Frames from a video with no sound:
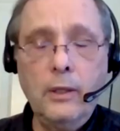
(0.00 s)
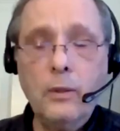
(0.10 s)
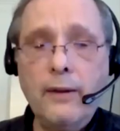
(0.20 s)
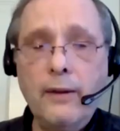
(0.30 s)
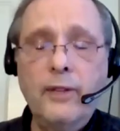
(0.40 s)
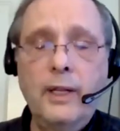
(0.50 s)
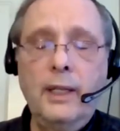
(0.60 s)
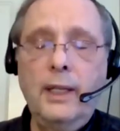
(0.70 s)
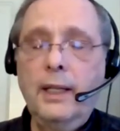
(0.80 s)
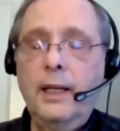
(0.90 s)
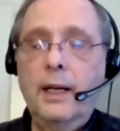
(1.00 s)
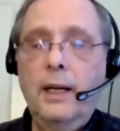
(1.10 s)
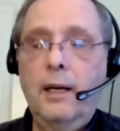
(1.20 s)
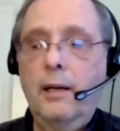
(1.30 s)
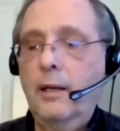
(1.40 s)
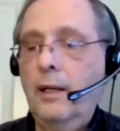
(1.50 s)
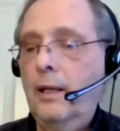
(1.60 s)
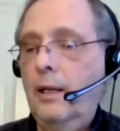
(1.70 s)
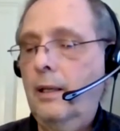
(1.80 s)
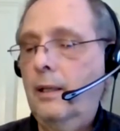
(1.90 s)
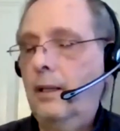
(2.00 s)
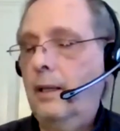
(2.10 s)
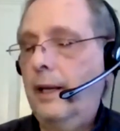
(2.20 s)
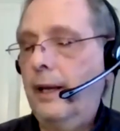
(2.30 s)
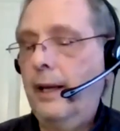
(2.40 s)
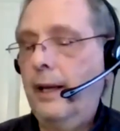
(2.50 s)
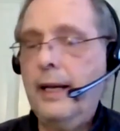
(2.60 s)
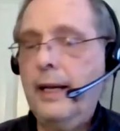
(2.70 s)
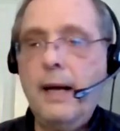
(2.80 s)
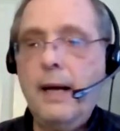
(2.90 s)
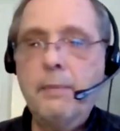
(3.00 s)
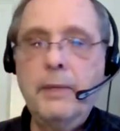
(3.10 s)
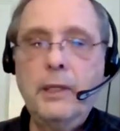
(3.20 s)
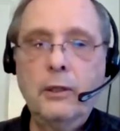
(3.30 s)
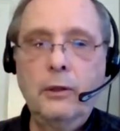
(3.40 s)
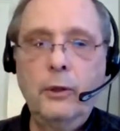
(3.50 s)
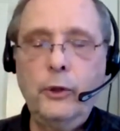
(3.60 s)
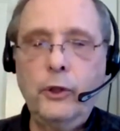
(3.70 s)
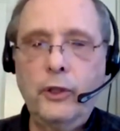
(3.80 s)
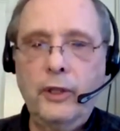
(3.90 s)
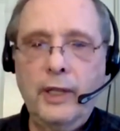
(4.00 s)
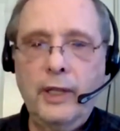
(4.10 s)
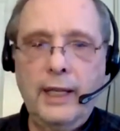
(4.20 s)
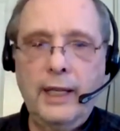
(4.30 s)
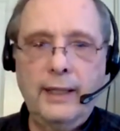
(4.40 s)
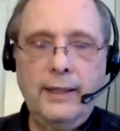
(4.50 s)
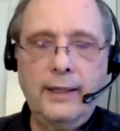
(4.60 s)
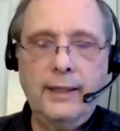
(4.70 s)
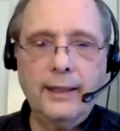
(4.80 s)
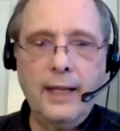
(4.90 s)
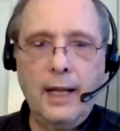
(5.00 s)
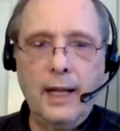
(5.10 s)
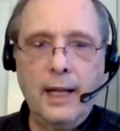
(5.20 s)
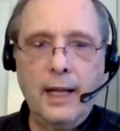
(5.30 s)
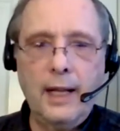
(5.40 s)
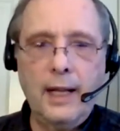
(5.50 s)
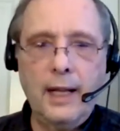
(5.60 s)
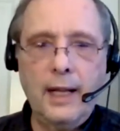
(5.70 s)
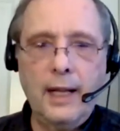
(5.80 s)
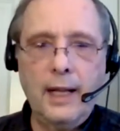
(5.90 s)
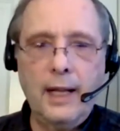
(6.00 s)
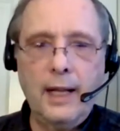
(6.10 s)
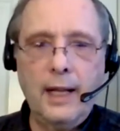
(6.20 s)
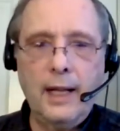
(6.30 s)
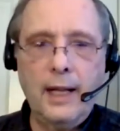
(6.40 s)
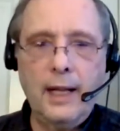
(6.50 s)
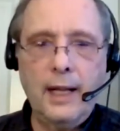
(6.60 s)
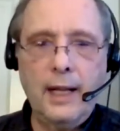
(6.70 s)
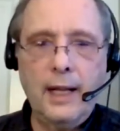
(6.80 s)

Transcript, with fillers: have uh, a, a common delusion that technology will save us.